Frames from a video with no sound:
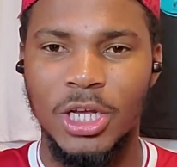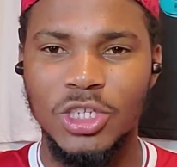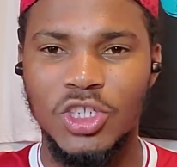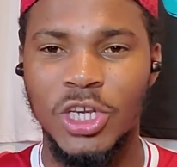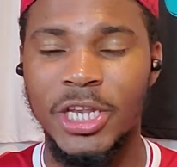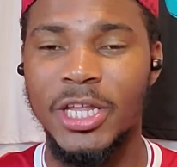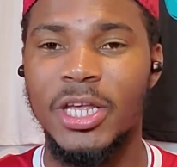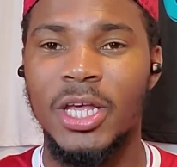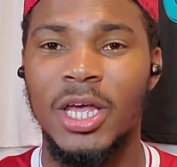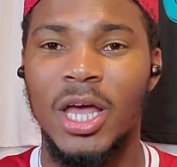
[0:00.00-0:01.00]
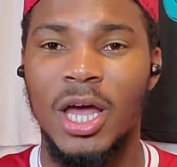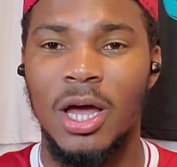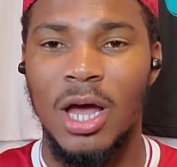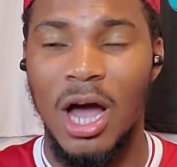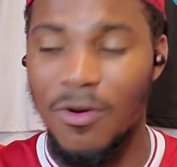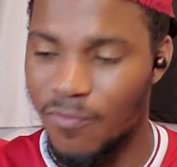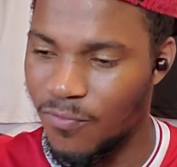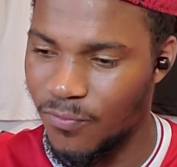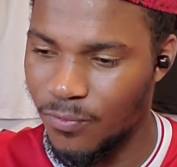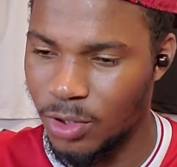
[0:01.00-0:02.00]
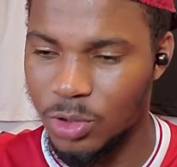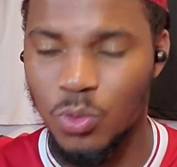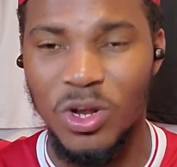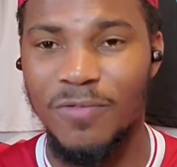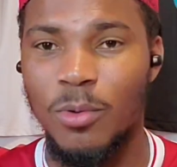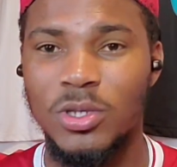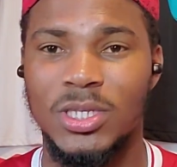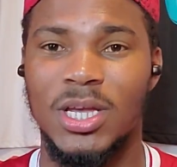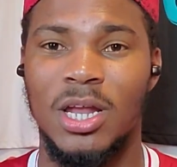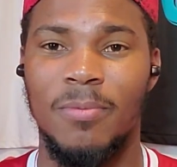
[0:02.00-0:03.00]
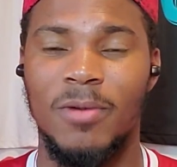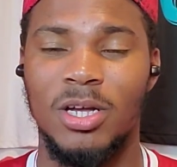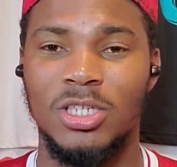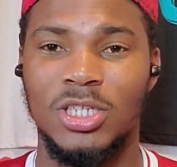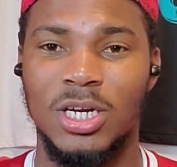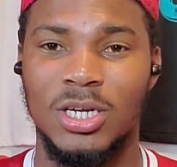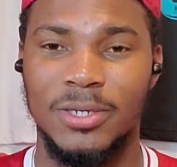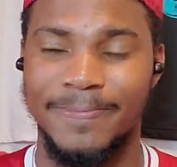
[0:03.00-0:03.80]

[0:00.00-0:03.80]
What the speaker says: Gini have 12 months on him contract.